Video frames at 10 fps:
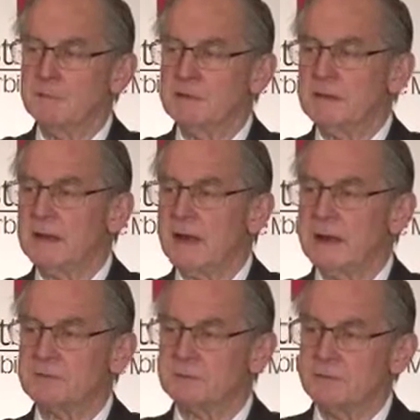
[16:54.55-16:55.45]

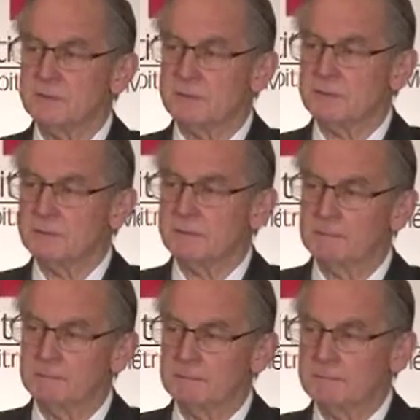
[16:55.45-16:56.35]
TCAS and the
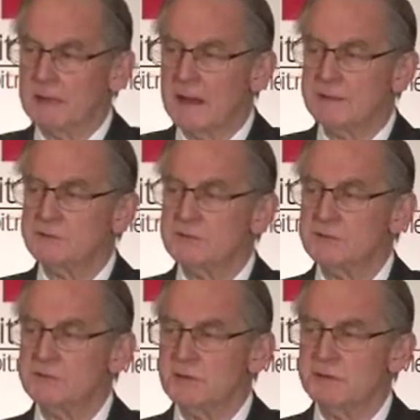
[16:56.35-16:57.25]

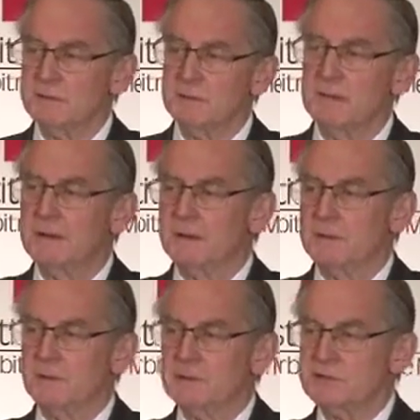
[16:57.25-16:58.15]
ICC
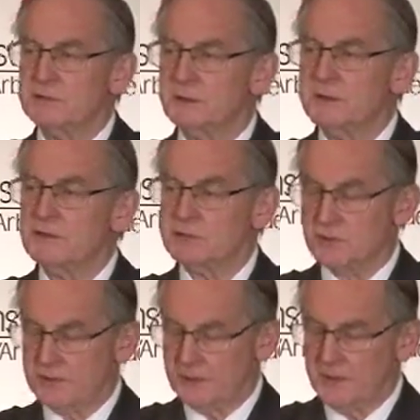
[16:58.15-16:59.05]
recently
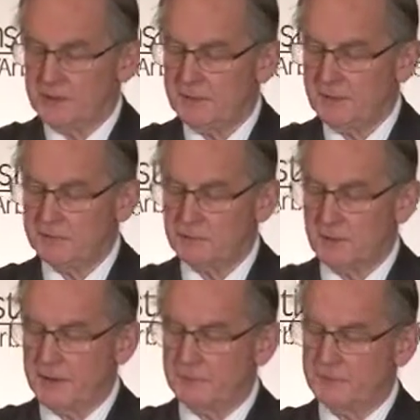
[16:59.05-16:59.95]
circulated in
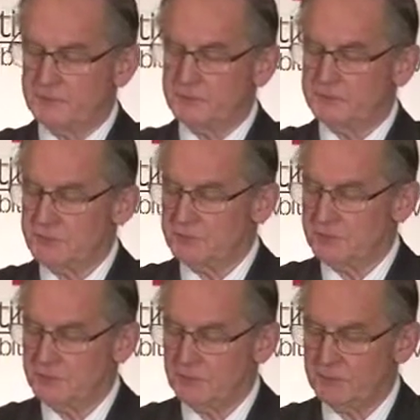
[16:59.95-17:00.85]
triumph a
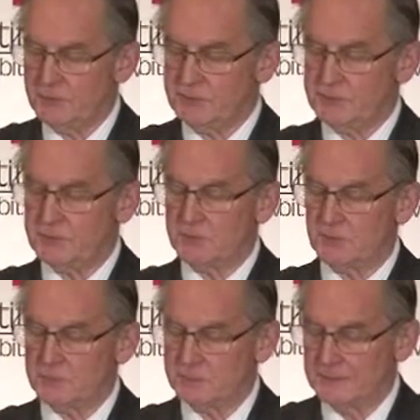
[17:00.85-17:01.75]
decision of the BC
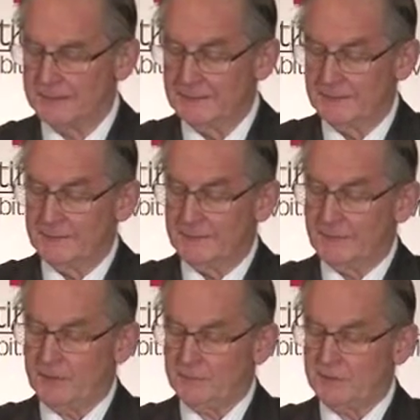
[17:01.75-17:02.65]
court
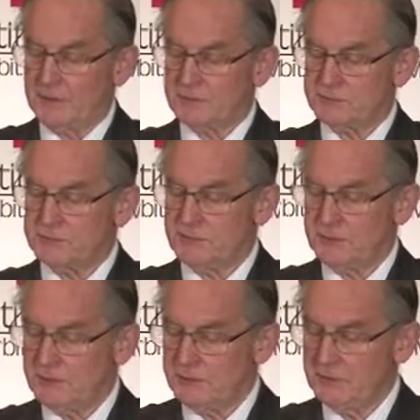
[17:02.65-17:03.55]
in
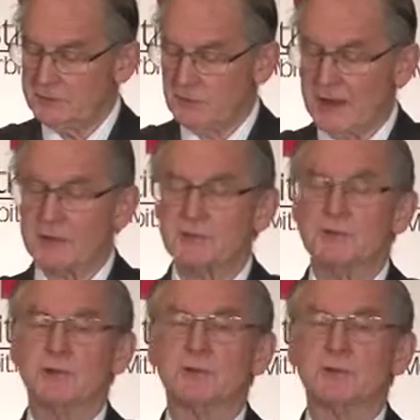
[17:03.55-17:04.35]
CE International